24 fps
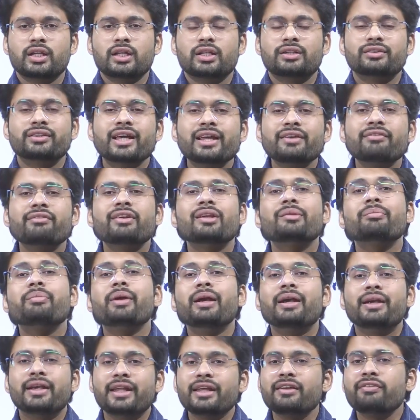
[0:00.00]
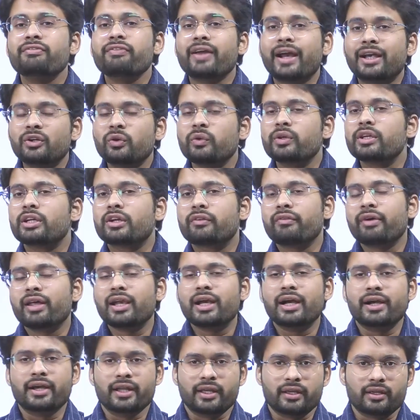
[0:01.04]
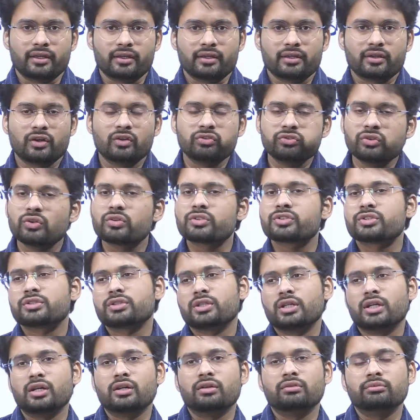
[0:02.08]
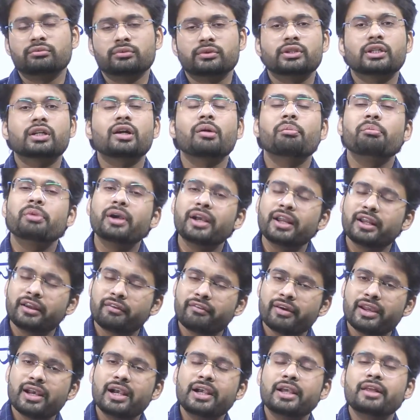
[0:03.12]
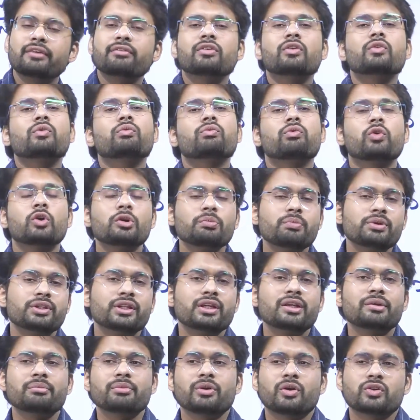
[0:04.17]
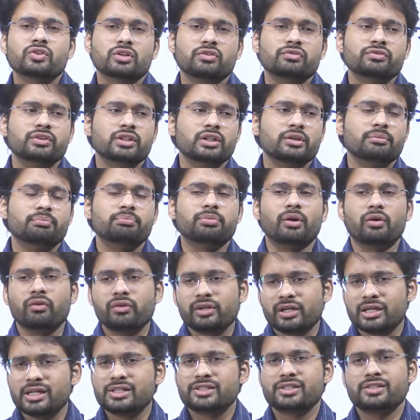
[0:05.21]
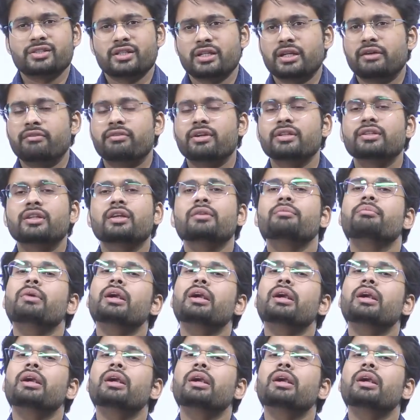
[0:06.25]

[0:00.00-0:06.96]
There will be de facto equality. Of course, the complete equality won't be there because of the power relations and everything.